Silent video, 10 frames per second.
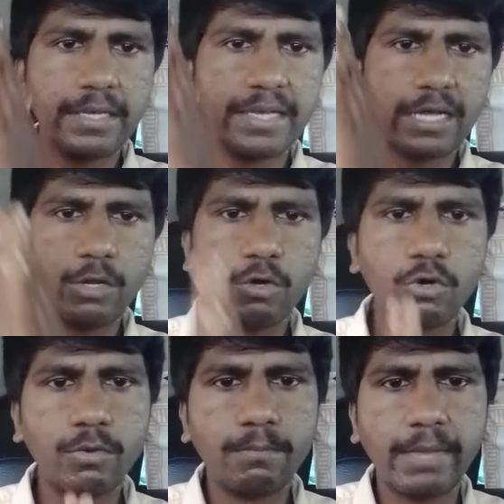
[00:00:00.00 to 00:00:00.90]
Hey,
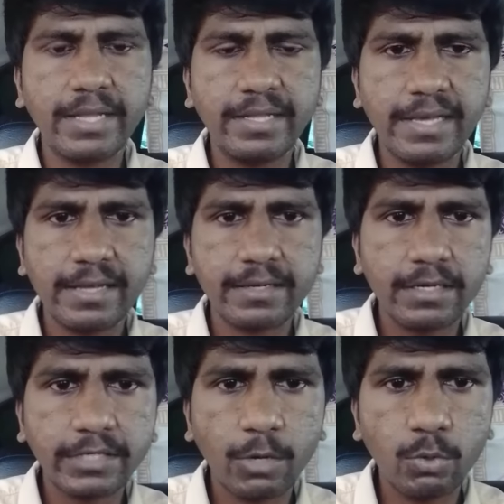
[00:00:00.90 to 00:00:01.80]
hello, my dear
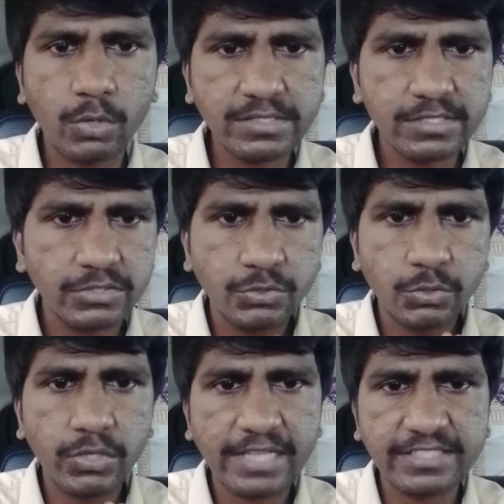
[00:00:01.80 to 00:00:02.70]
Taurus
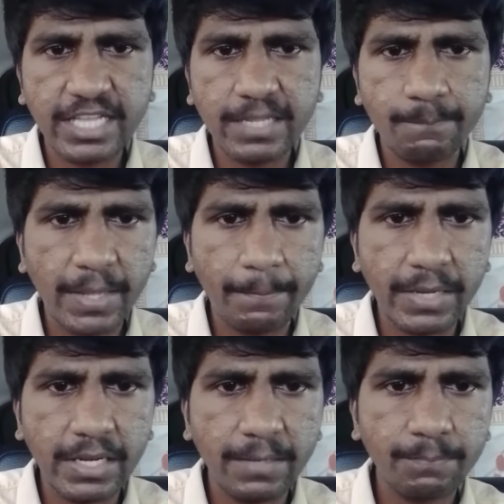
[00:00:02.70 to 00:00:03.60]
zodiac sign
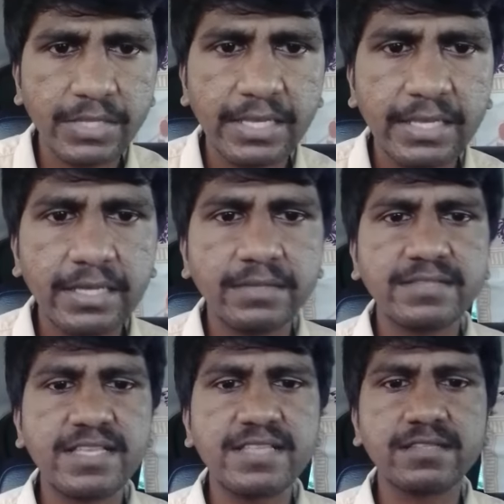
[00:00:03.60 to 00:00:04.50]
people.
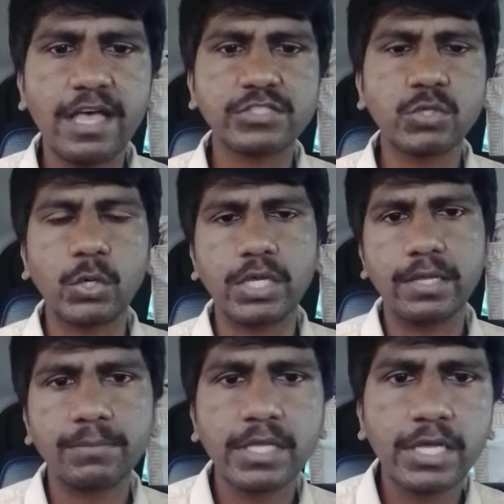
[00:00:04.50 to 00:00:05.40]
This is Asok.
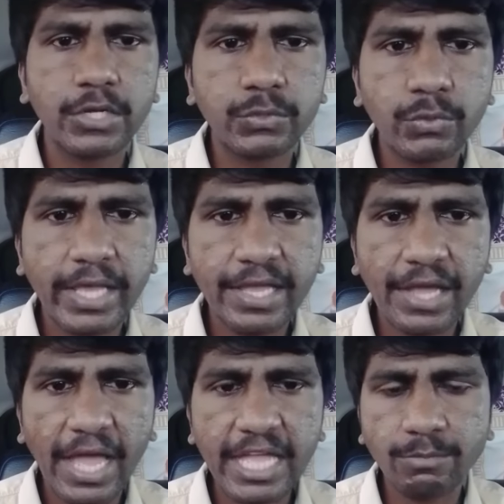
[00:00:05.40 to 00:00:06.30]
Today
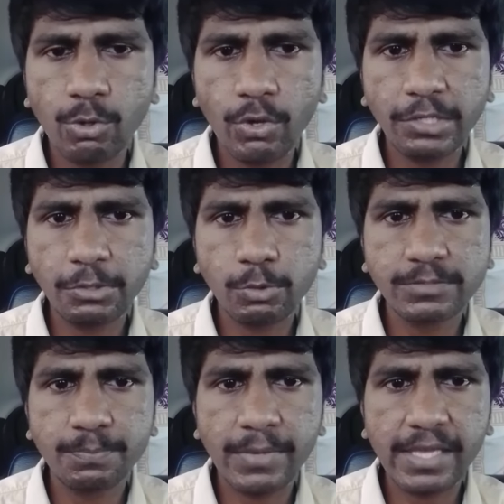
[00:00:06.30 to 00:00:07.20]
I am going to
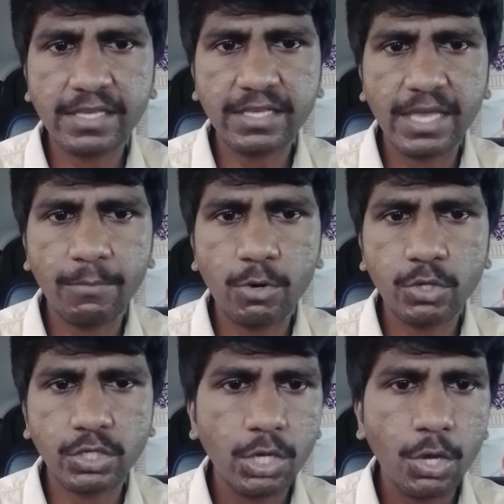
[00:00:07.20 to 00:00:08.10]
speak
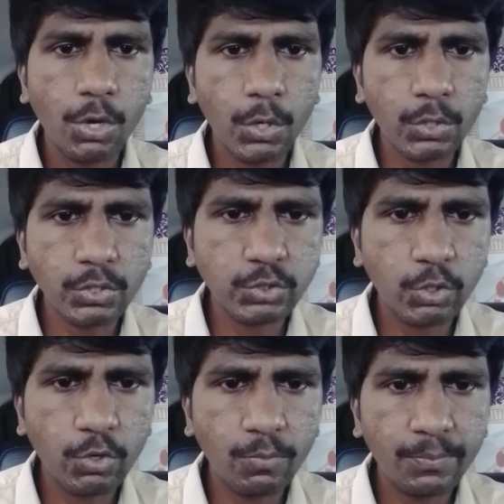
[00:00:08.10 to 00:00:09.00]
about
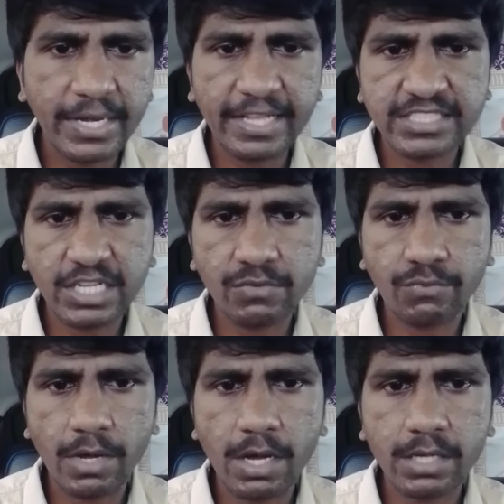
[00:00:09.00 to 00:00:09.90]
horoscope prediction
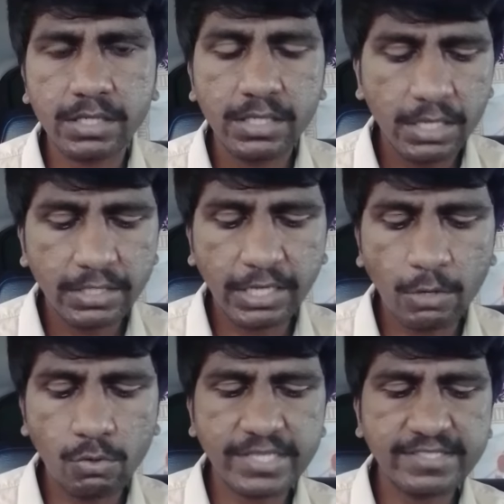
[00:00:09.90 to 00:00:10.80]
for
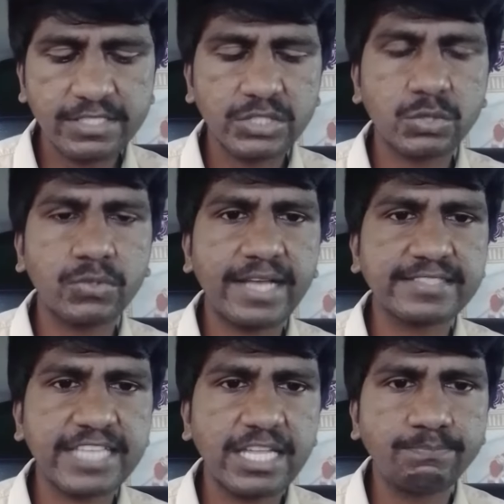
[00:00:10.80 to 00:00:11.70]
Taurus zodiac
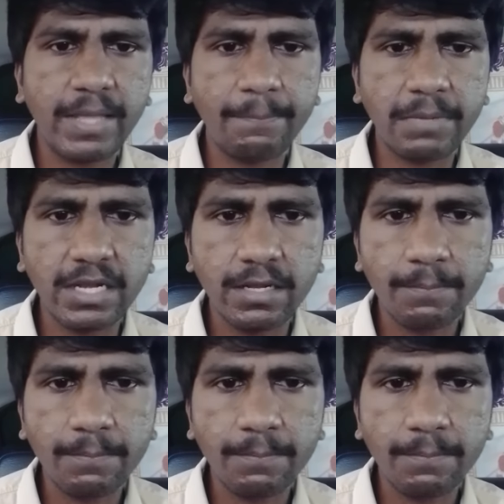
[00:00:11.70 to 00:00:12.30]
sign people.